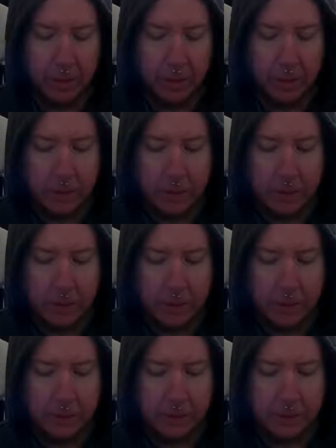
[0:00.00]

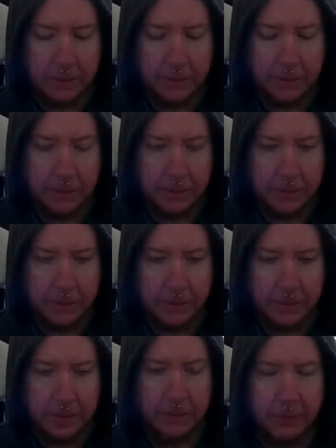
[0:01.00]
I feel
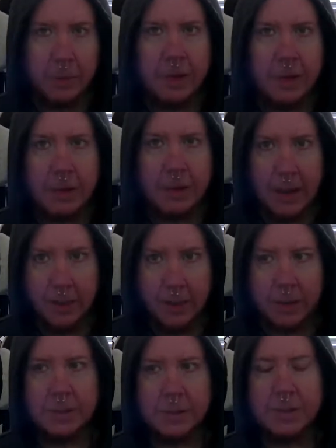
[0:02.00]
better now, because as
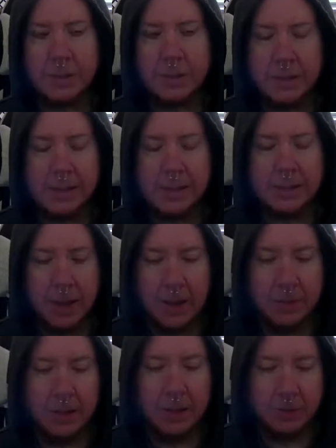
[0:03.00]
soon as they stop the
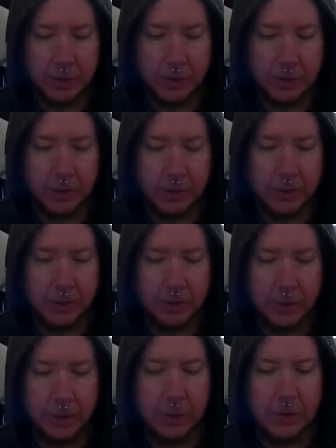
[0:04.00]
infusion, you
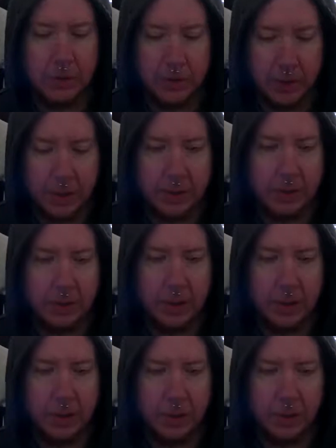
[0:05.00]
start to, like,
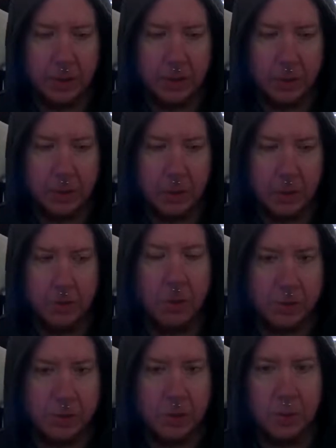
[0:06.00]
quote-unquote,
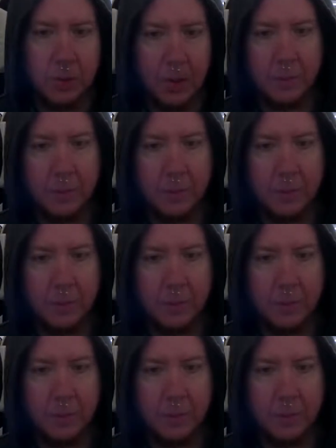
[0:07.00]
sober up.